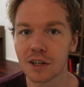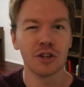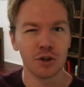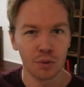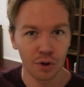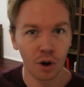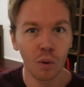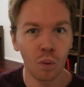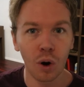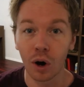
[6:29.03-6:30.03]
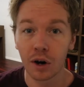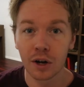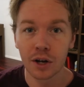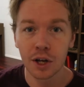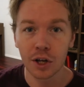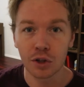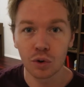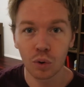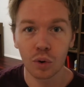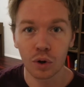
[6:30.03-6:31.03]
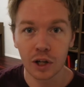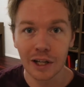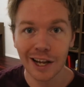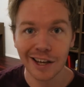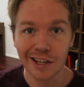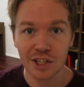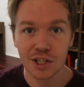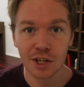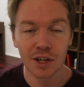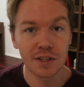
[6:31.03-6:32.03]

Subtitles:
Do you know what your luggage